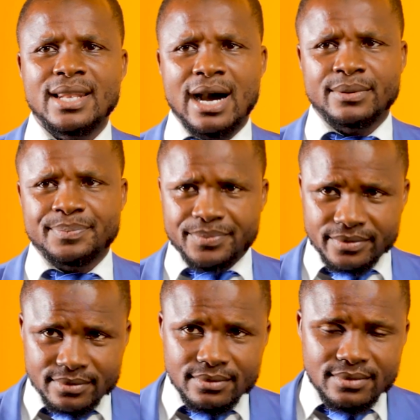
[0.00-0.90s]
Now,
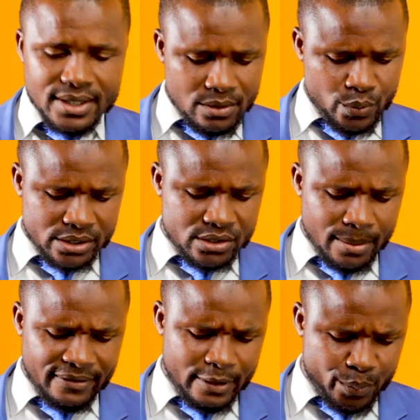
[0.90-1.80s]
with
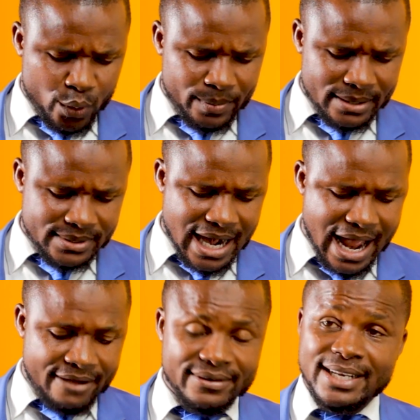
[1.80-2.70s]
some of the problems that
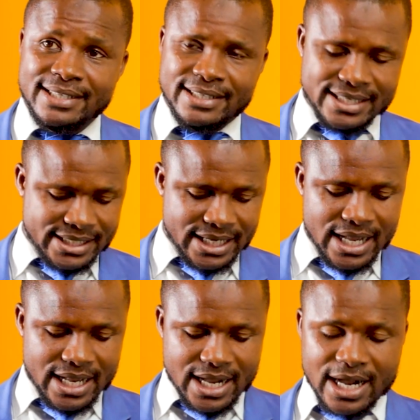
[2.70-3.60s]
I have listed
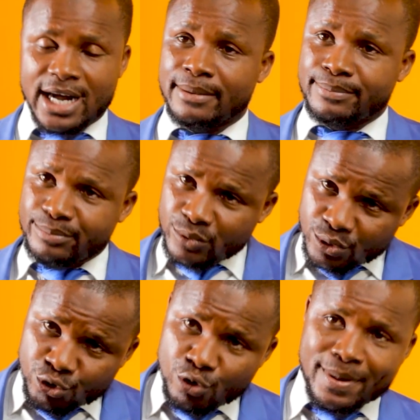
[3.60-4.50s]

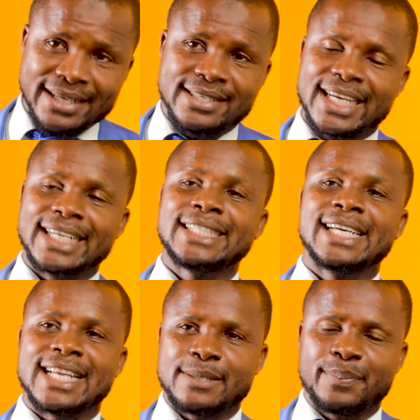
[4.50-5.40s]
through my
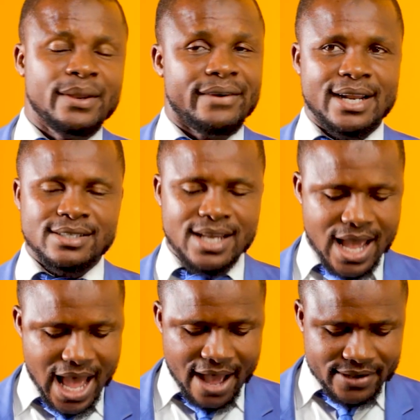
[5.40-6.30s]
study and experience,
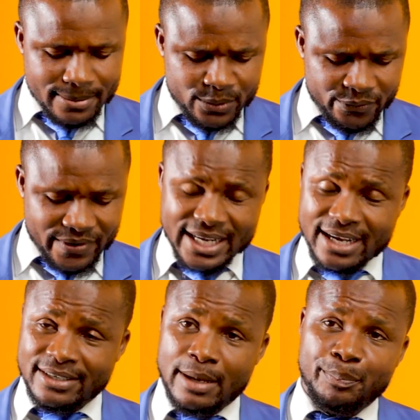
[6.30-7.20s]
I've come to
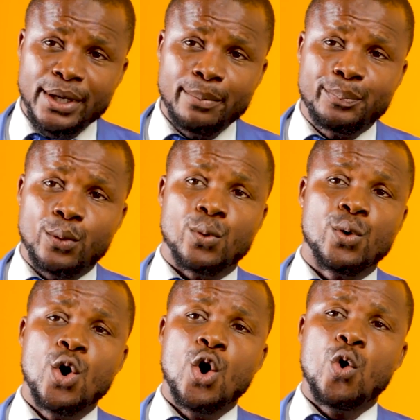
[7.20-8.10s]
find out that
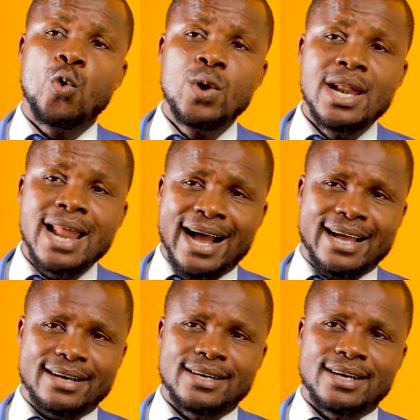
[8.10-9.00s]
people who lack